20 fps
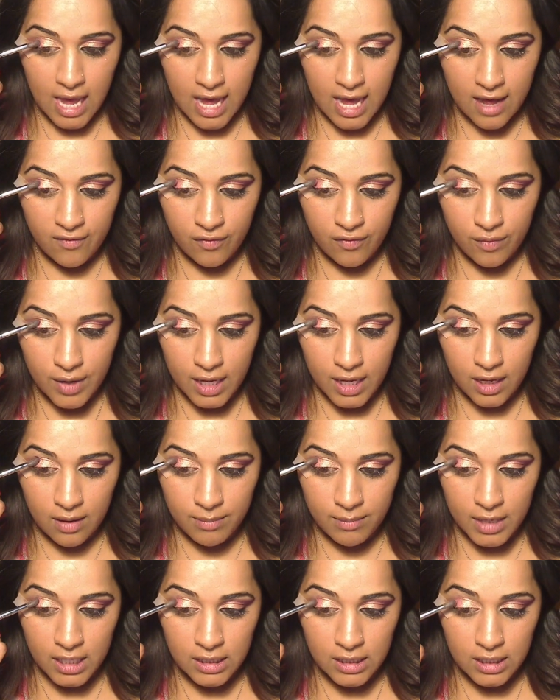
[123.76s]
halfway
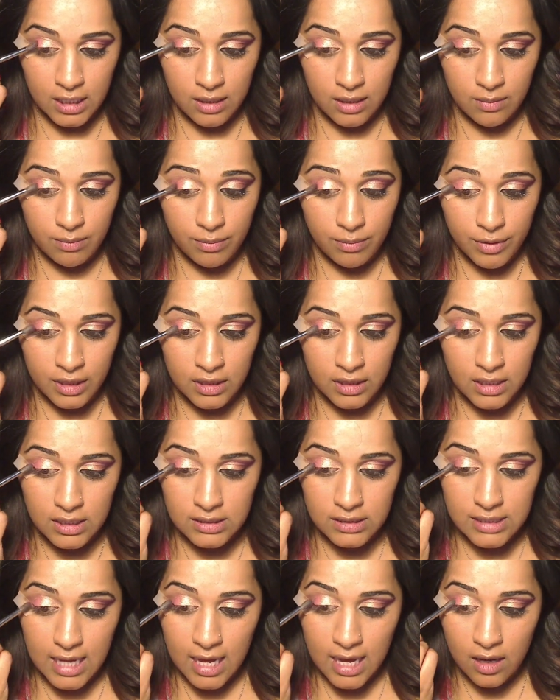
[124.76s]
on my lid. Bring
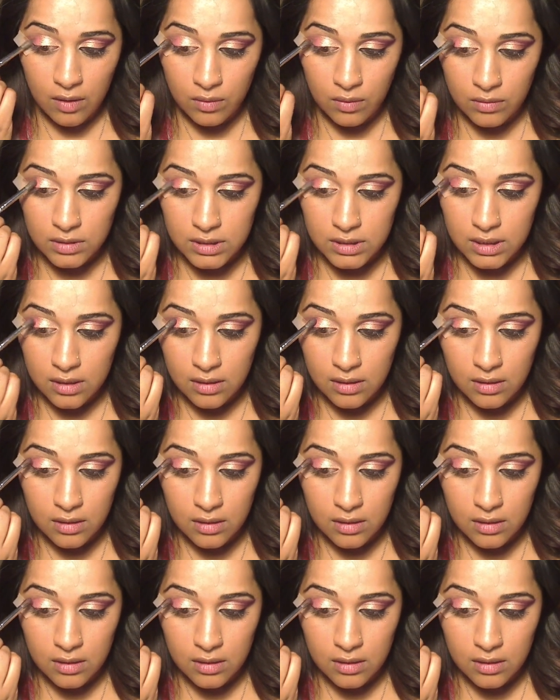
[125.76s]
this out.